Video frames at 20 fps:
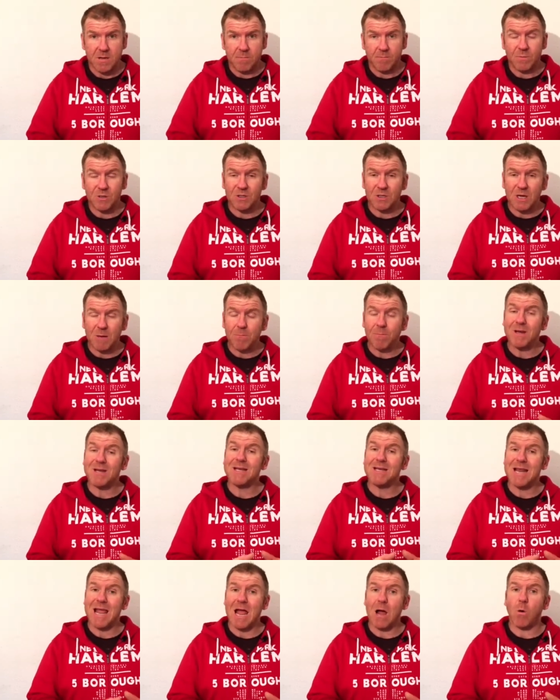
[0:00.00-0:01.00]
But
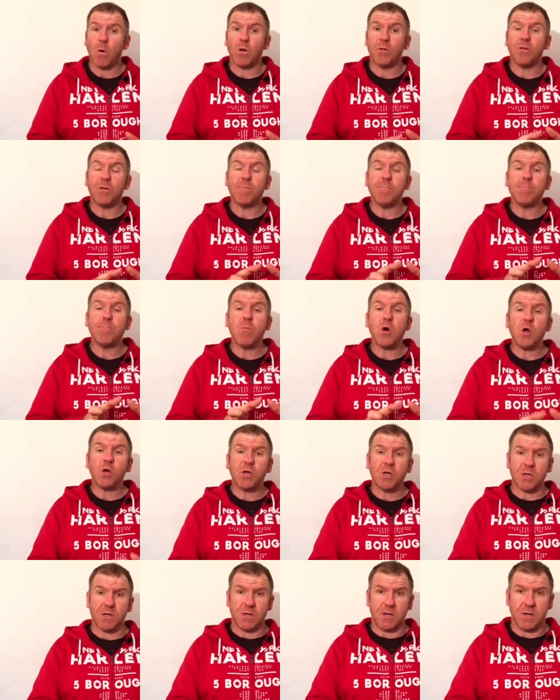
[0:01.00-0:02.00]
jumping now on the
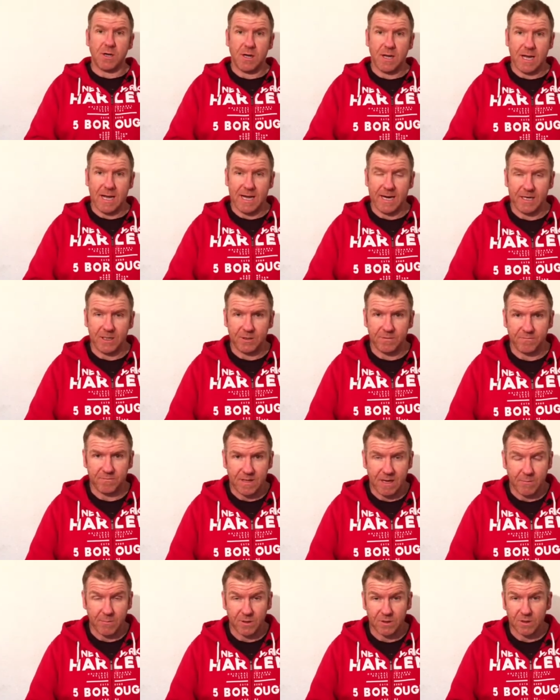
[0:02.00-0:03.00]
modern age of
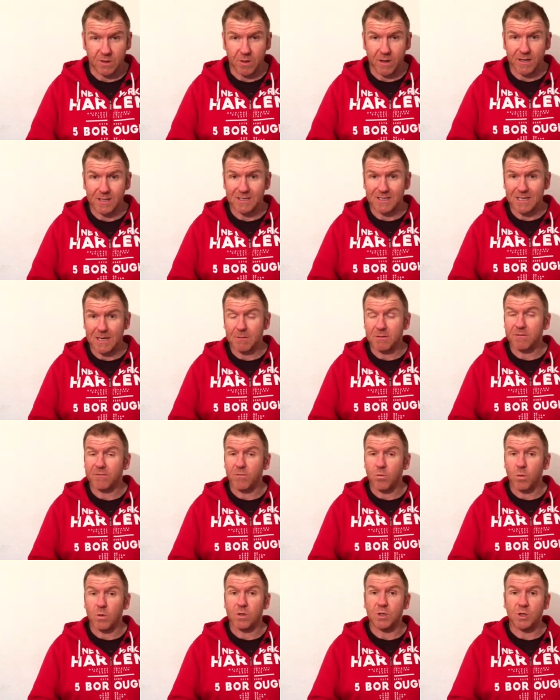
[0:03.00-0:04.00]
democide, steps
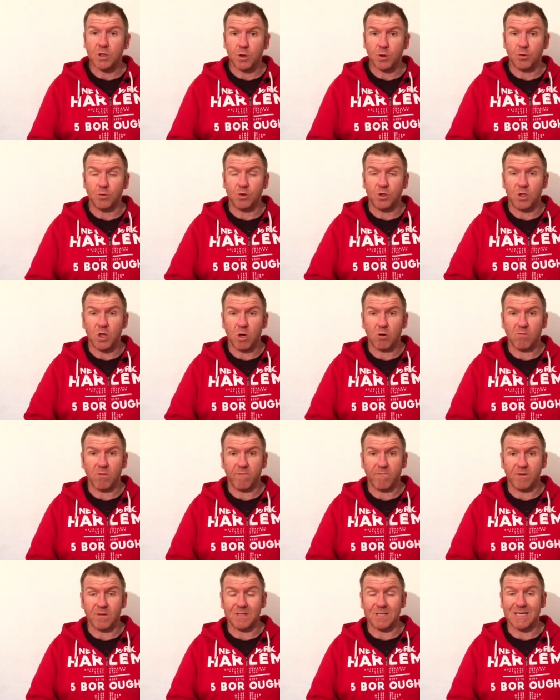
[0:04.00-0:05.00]
forward two
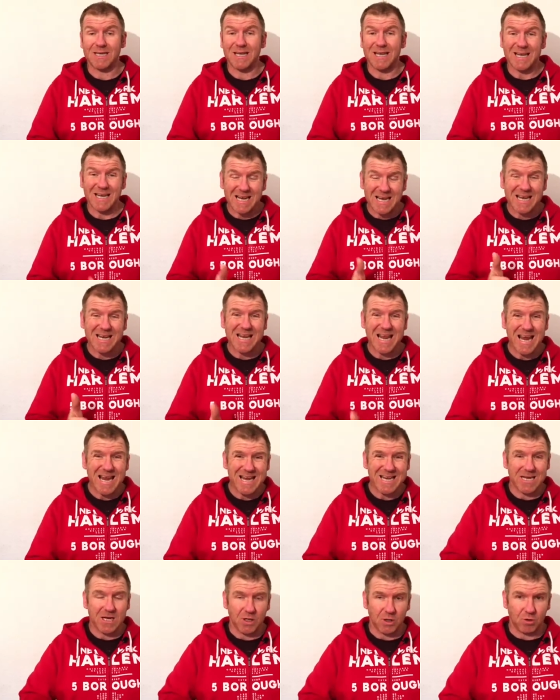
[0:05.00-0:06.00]
geographers,
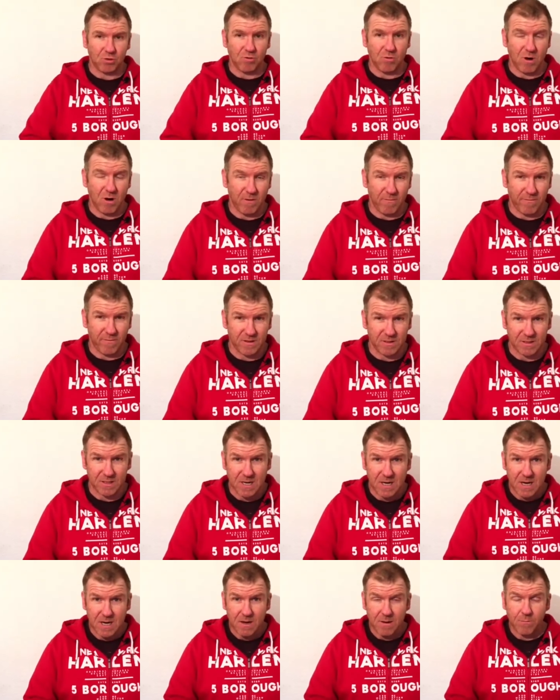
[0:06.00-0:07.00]
Canadian geographers
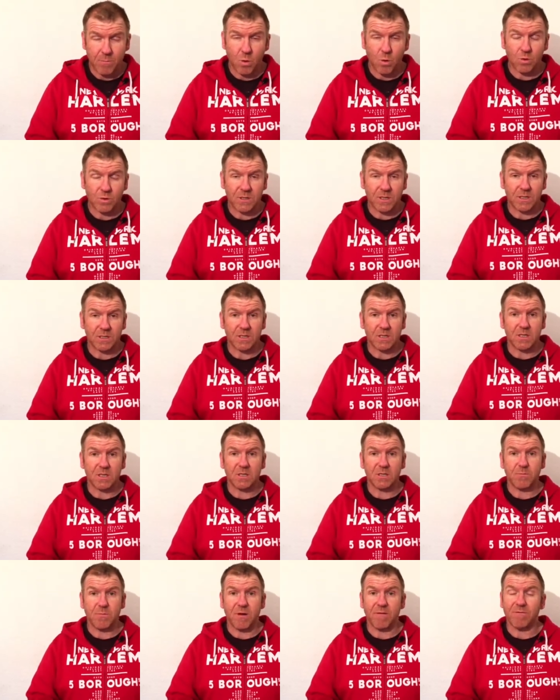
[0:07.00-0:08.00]
Porteous and
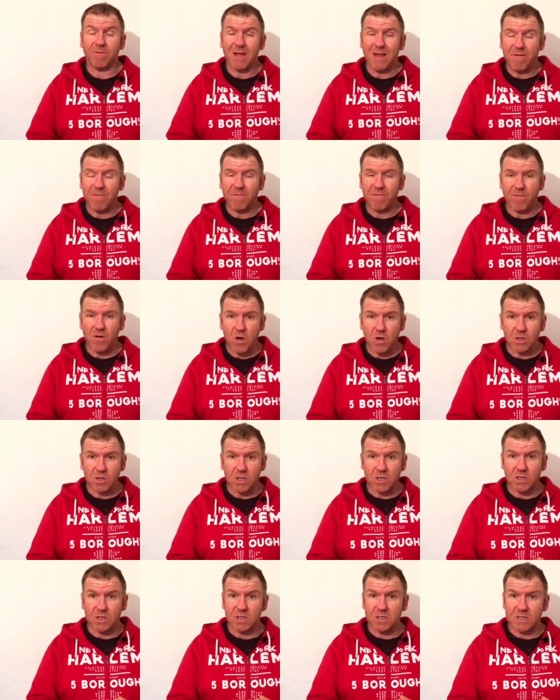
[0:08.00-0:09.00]
Smith, they first
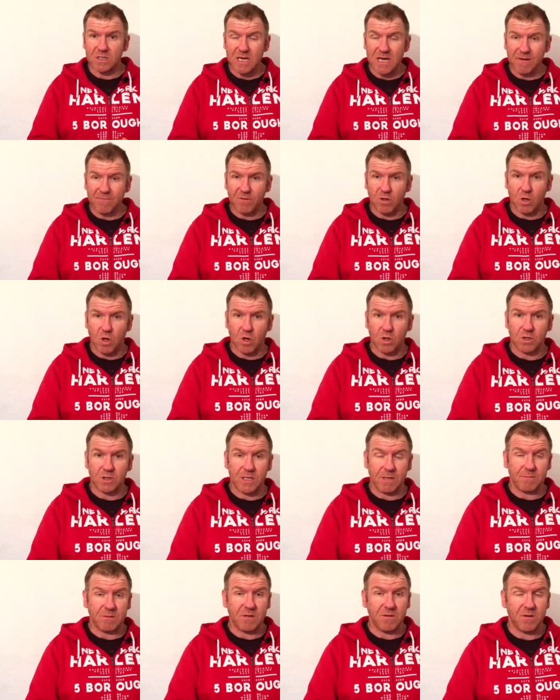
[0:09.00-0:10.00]
conceived the
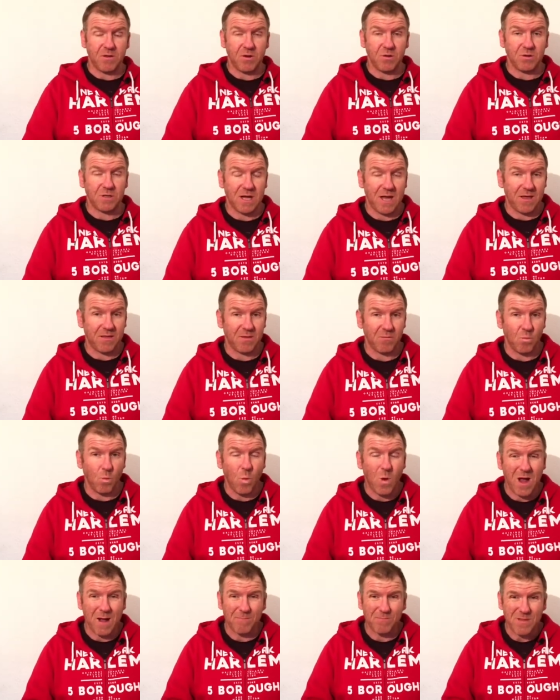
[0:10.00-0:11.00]
concept in
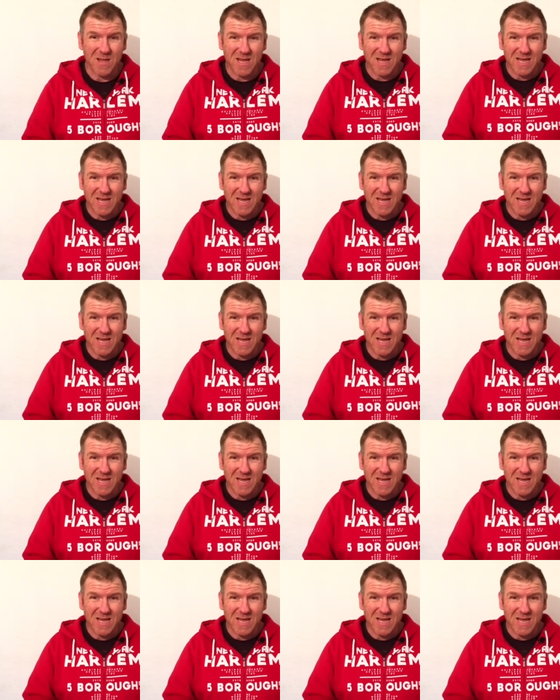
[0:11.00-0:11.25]
2001